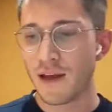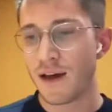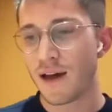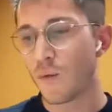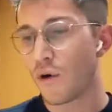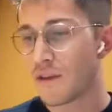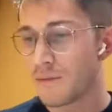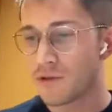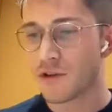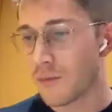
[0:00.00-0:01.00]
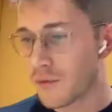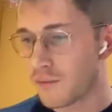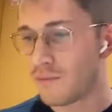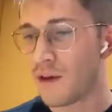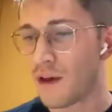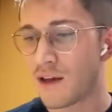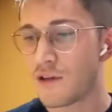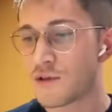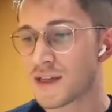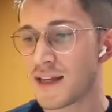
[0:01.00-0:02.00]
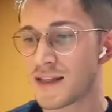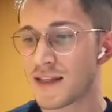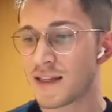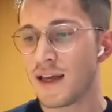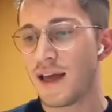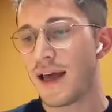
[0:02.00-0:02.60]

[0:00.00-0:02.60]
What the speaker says: What are the most common use cases?